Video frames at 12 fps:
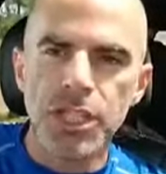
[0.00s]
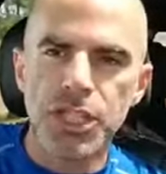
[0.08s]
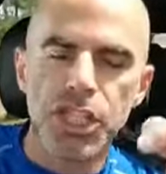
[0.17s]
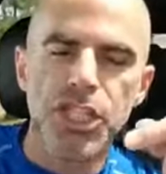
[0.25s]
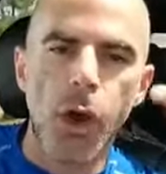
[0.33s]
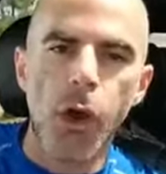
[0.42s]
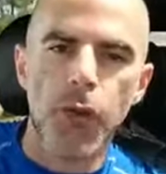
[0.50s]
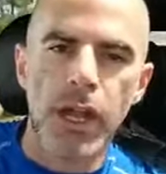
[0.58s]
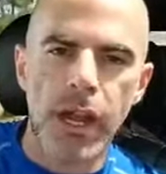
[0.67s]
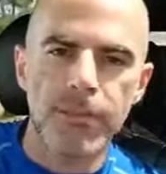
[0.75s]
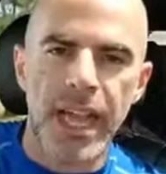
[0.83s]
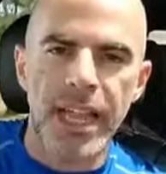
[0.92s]
just to
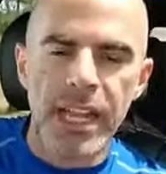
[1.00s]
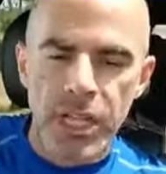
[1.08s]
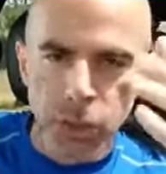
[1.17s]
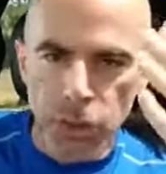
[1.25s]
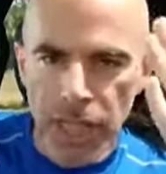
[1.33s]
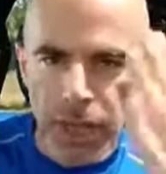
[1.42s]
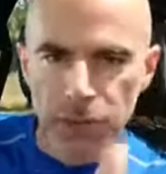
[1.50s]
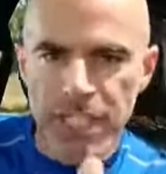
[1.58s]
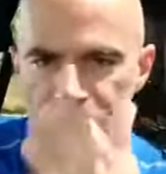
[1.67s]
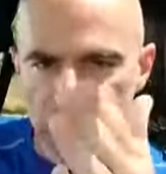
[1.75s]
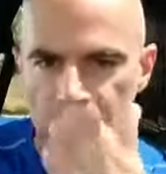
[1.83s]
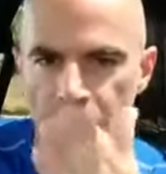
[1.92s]
overcome that. So
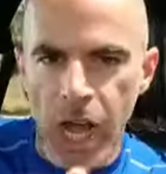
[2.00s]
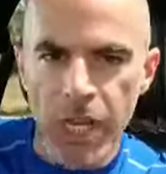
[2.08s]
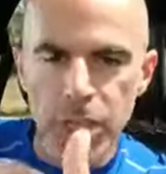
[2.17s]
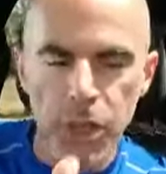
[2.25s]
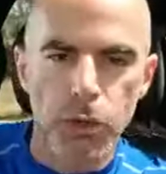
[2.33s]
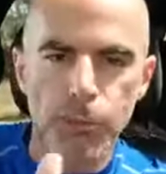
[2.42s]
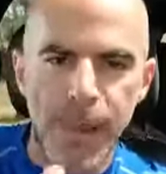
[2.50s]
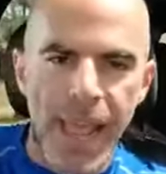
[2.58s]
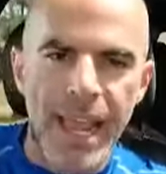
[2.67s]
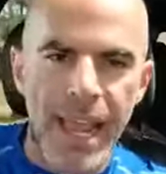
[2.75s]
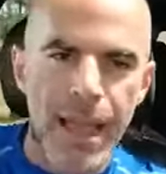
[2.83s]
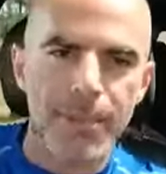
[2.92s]
literally just cut those
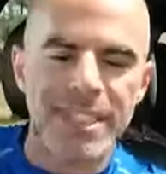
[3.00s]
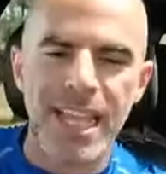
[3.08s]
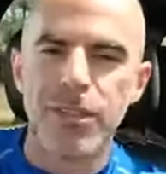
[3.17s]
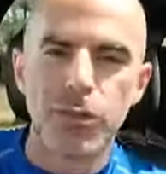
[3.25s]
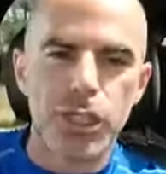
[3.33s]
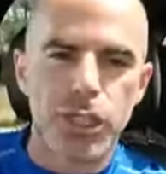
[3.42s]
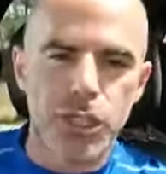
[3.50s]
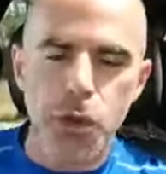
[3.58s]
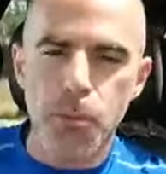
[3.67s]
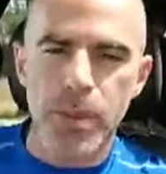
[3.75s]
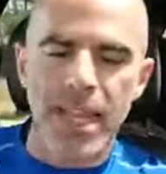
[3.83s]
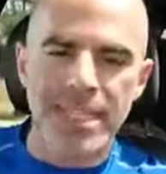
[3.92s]
bad habits and those
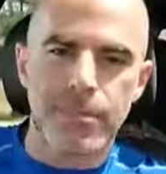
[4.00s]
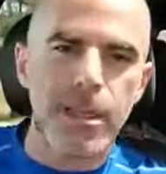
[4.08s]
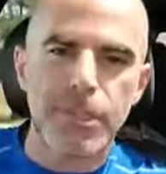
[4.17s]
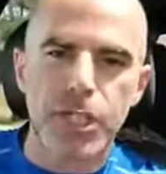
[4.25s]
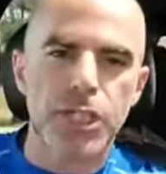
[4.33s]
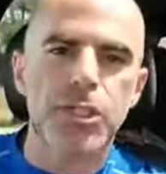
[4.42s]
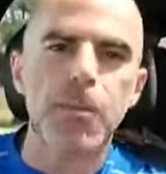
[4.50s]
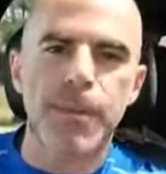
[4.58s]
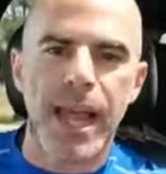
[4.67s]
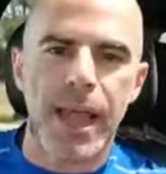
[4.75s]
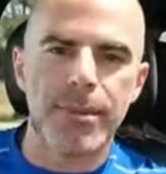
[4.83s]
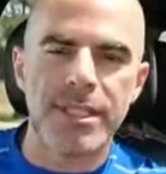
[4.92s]
stupid, and some of them are just
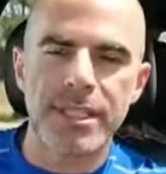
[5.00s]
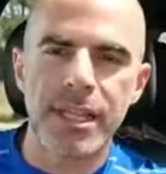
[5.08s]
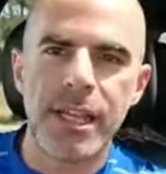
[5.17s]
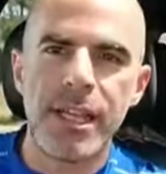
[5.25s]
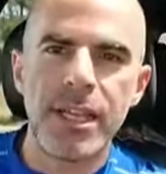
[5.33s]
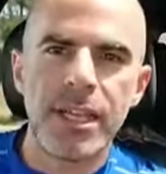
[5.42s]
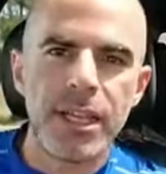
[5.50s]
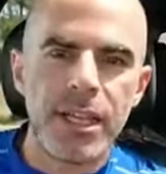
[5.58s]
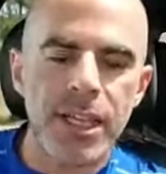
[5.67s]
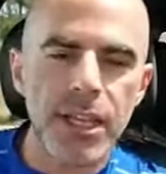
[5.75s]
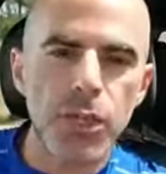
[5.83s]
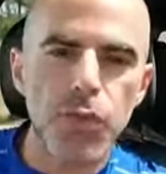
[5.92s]
stupid habits,
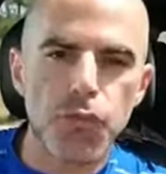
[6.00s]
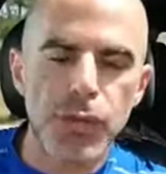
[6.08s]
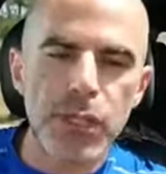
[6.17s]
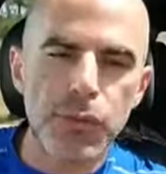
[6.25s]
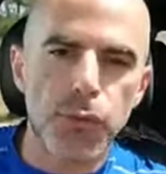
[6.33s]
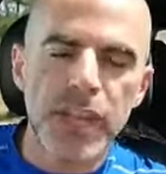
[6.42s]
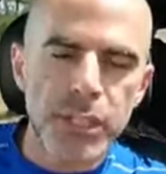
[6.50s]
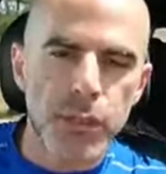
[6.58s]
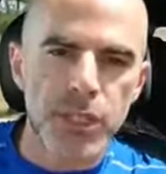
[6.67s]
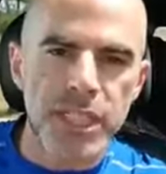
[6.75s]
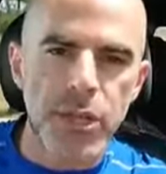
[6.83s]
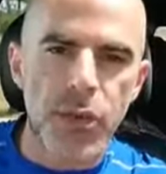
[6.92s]
that you, these
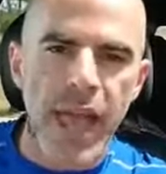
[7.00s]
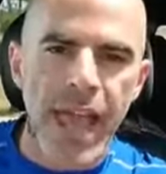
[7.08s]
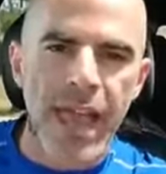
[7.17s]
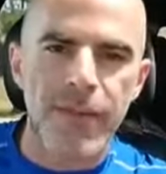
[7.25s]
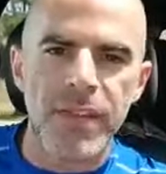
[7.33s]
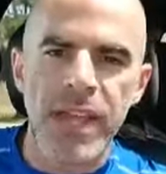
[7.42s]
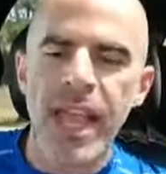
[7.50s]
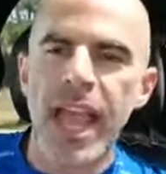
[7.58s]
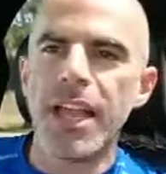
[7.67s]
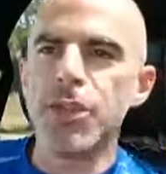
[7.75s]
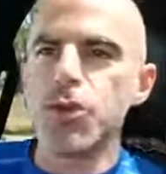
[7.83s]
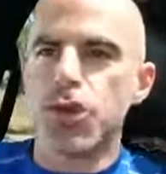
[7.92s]
rituals that you have
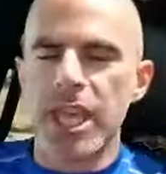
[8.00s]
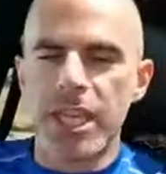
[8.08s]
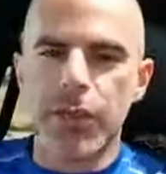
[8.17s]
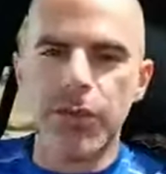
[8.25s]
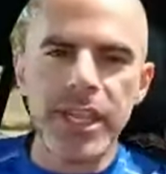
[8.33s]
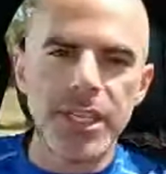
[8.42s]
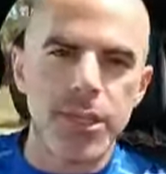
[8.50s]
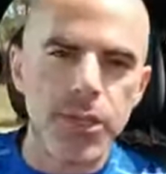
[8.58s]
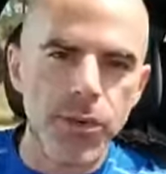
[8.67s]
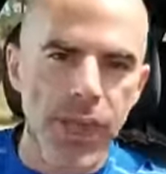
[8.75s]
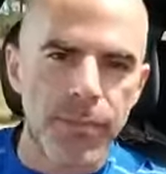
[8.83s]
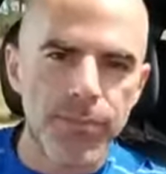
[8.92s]
and you think you need to
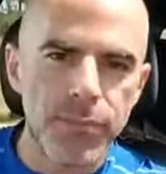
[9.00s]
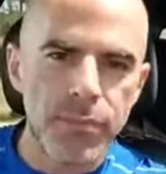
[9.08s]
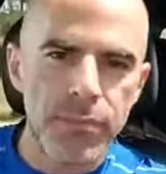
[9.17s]
do them.